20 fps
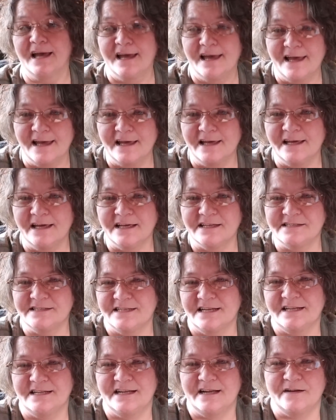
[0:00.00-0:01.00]
Hey, I
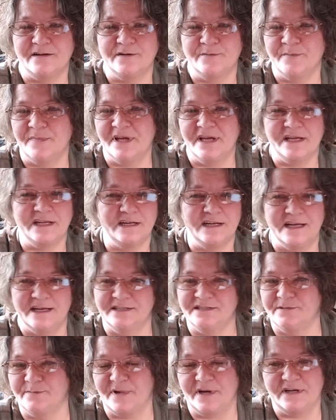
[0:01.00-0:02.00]
sat down and made
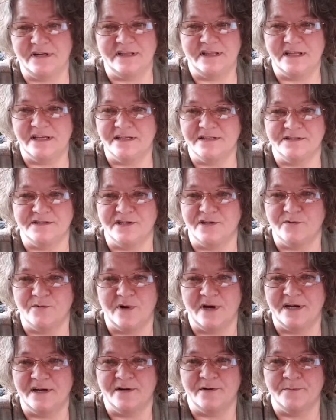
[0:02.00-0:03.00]
X amount of these. Do you
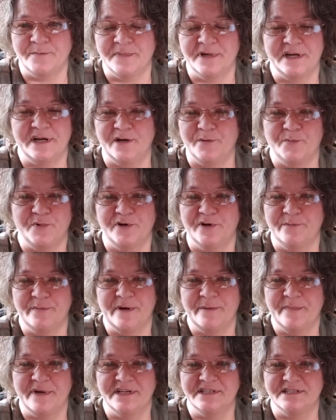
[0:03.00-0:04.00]
want them? And I'll put them
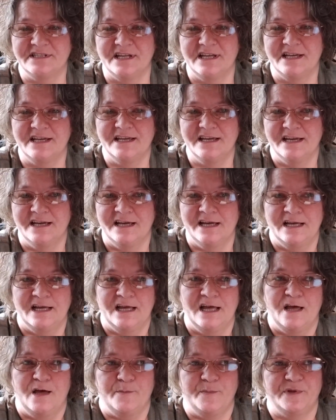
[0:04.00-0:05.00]
on my site.
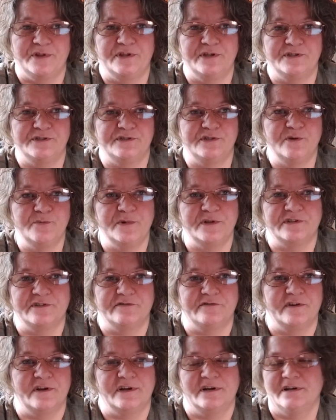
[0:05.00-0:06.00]
But they're so much
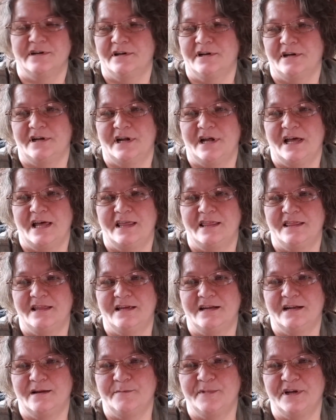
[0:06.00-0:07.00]
fun. And
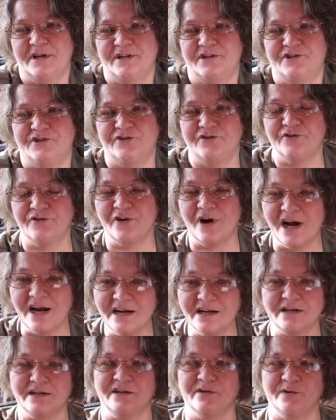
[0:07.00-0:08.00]
then I'm going to try
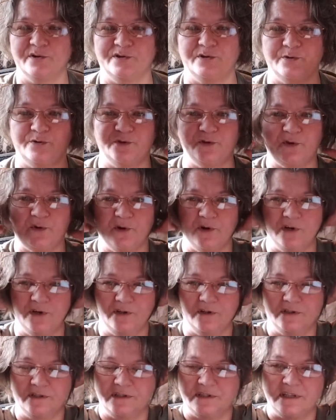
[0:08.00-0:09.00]
to do a
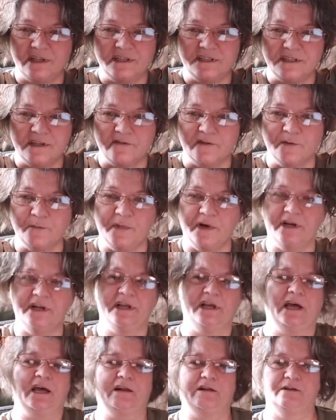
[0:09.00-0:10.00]
tutorial to teach everybody
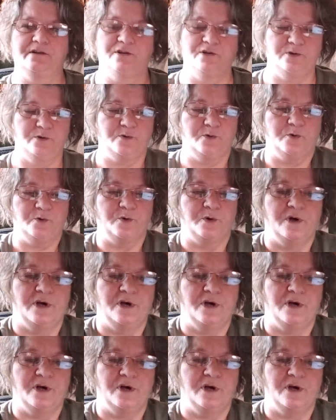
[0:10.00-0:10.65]
how to do